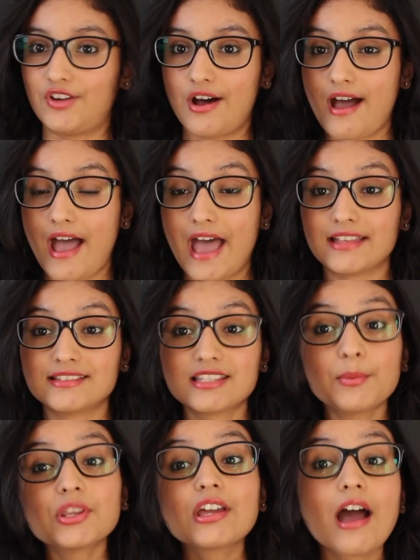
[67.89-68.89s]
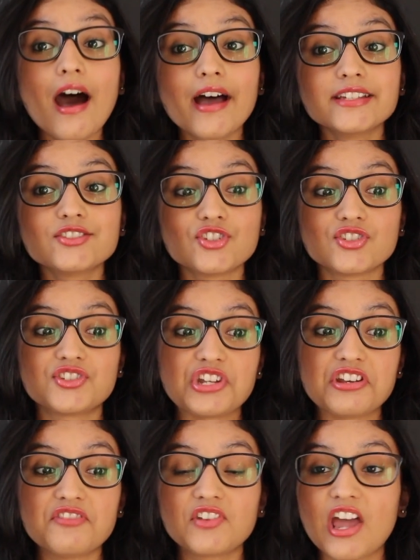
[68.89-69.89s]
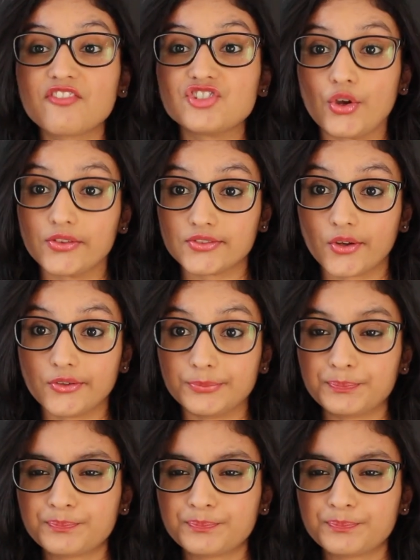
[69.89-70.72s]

and some of the guys just didn't even have shirts on.